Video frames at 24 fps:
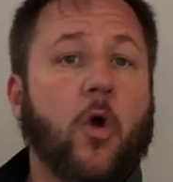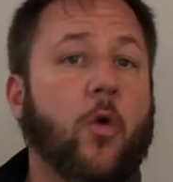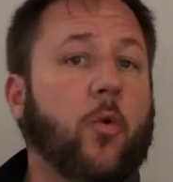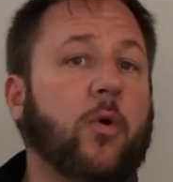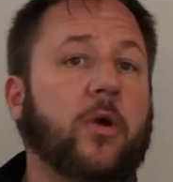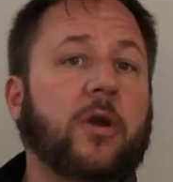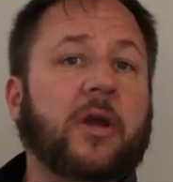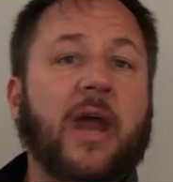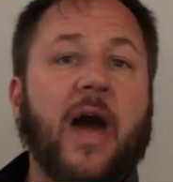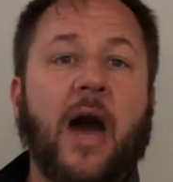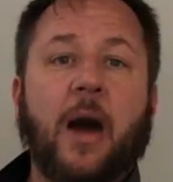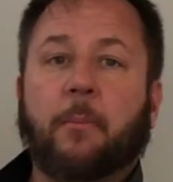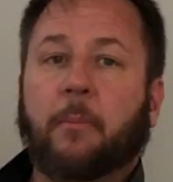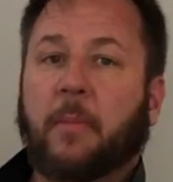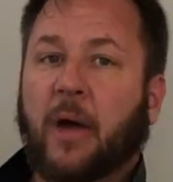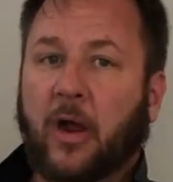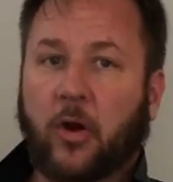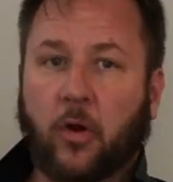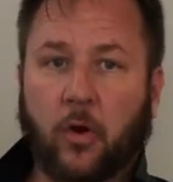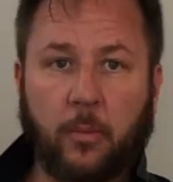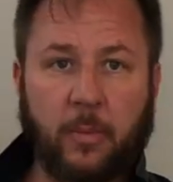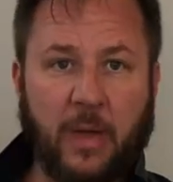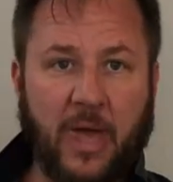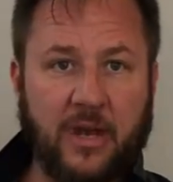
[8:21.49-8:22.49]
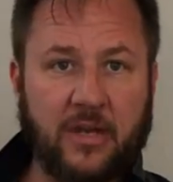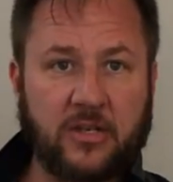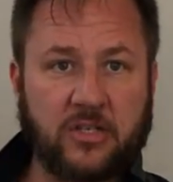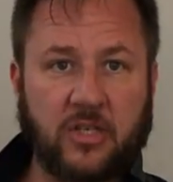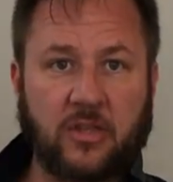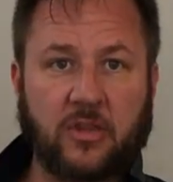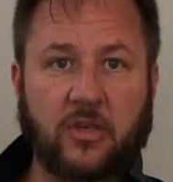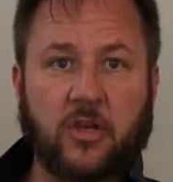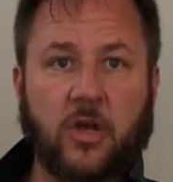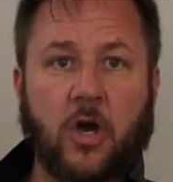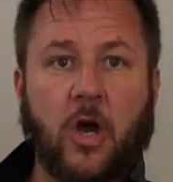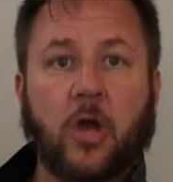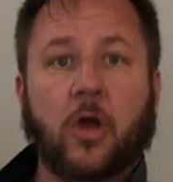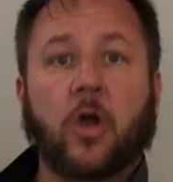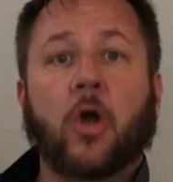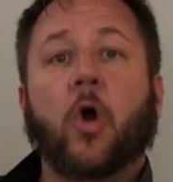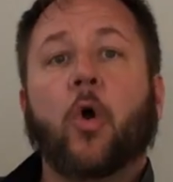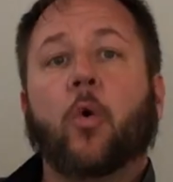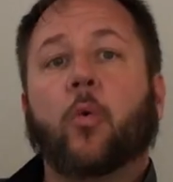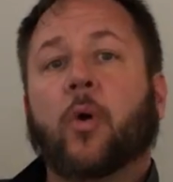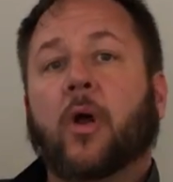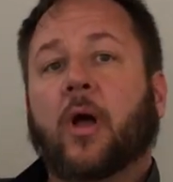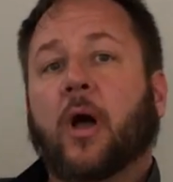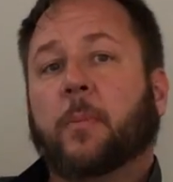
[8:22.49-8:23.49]
We're not micromanaging the dog.
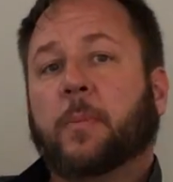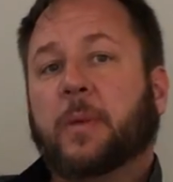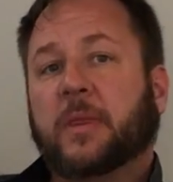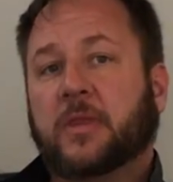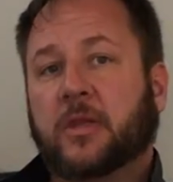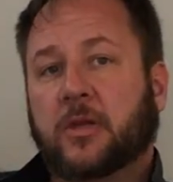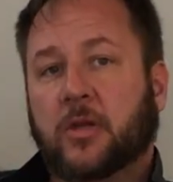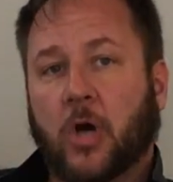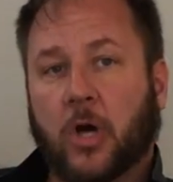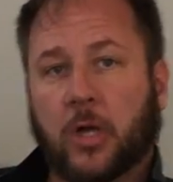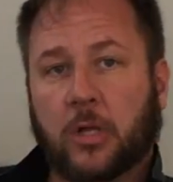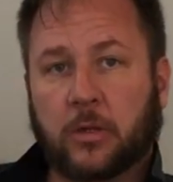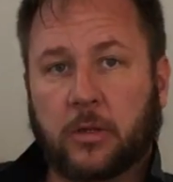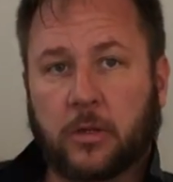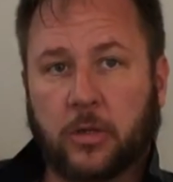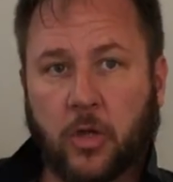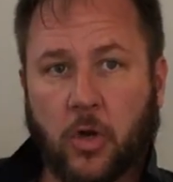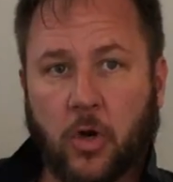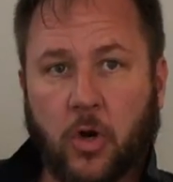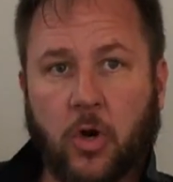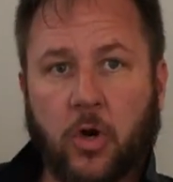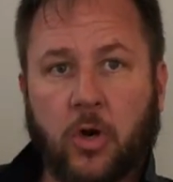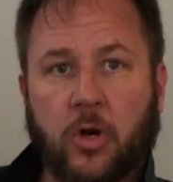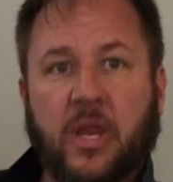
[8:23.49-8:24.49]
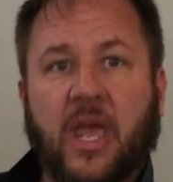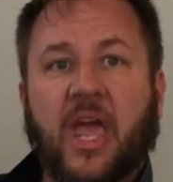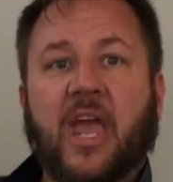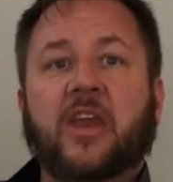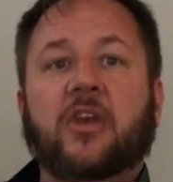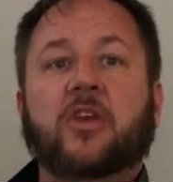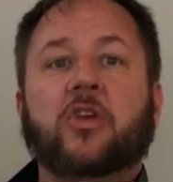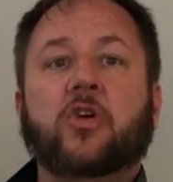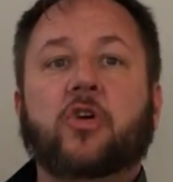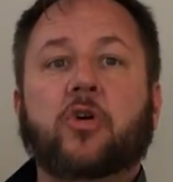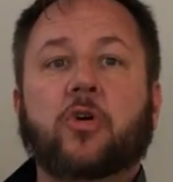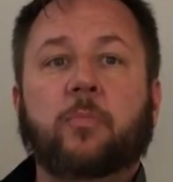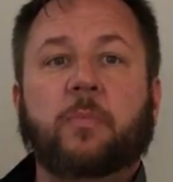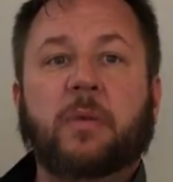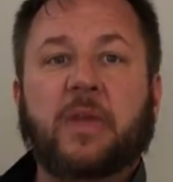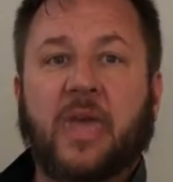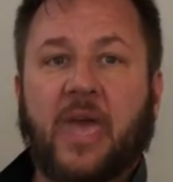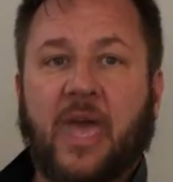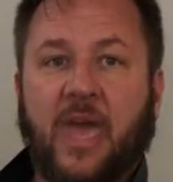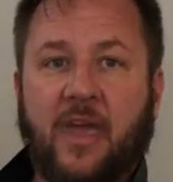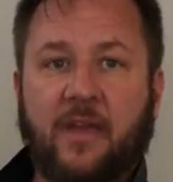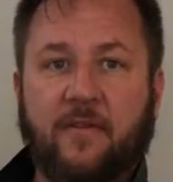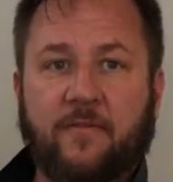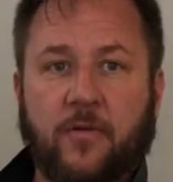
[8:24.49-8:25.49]
We're helping the dog learn a new
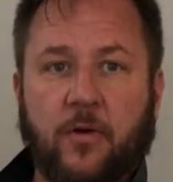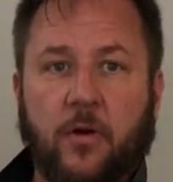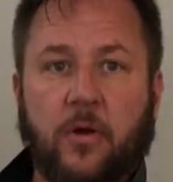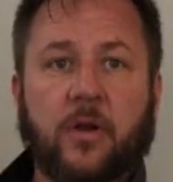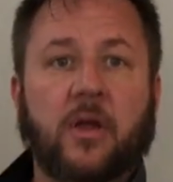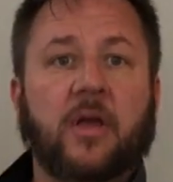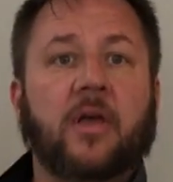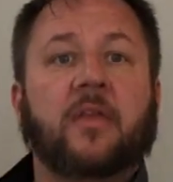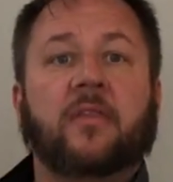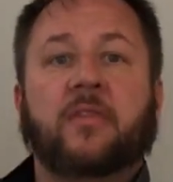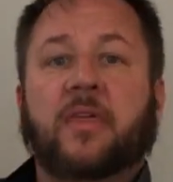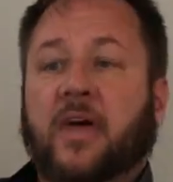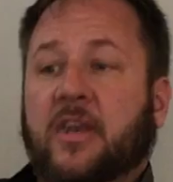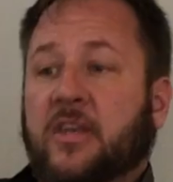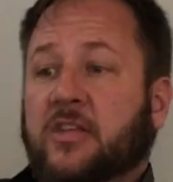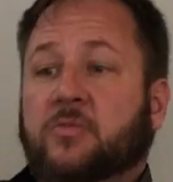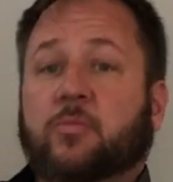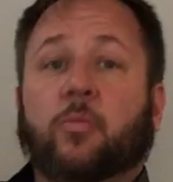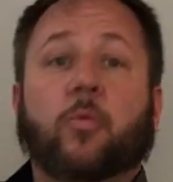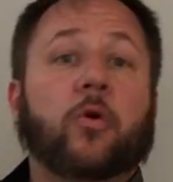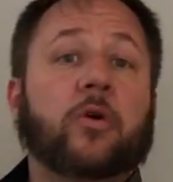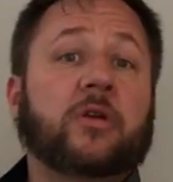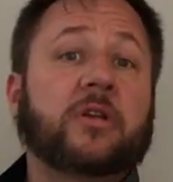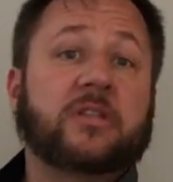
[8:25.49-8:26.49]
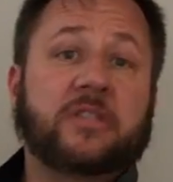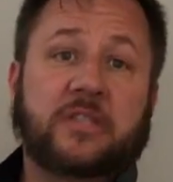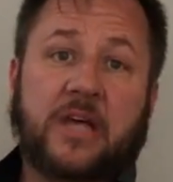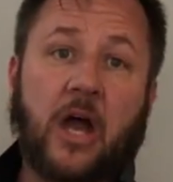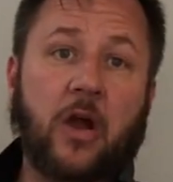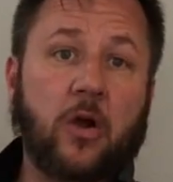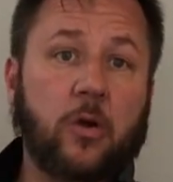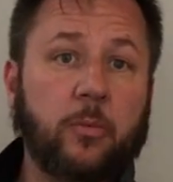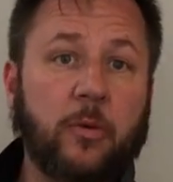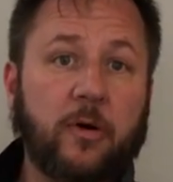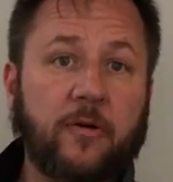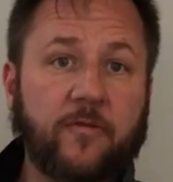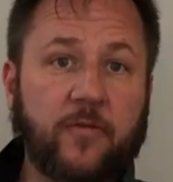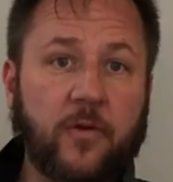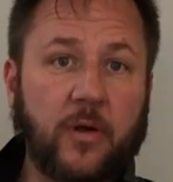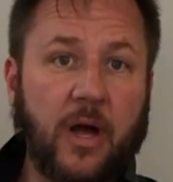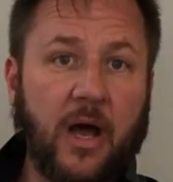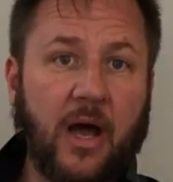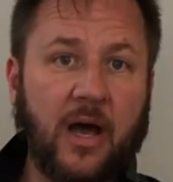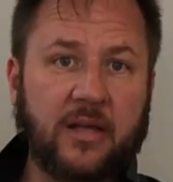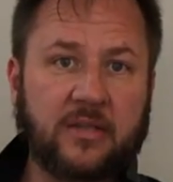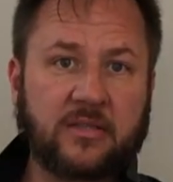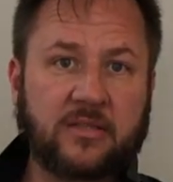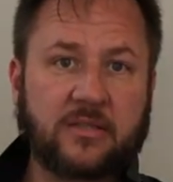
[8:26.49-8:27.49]
behavior that is more desirable
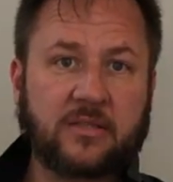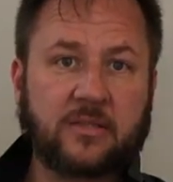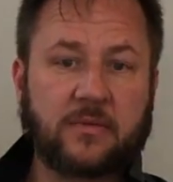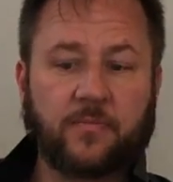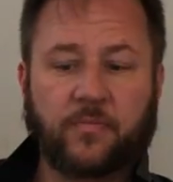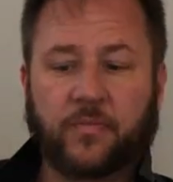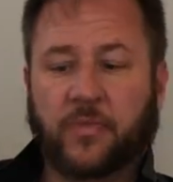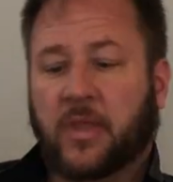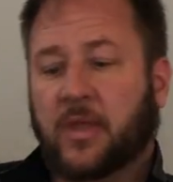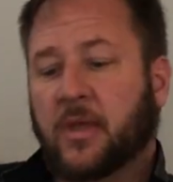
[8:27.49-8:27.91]
for us.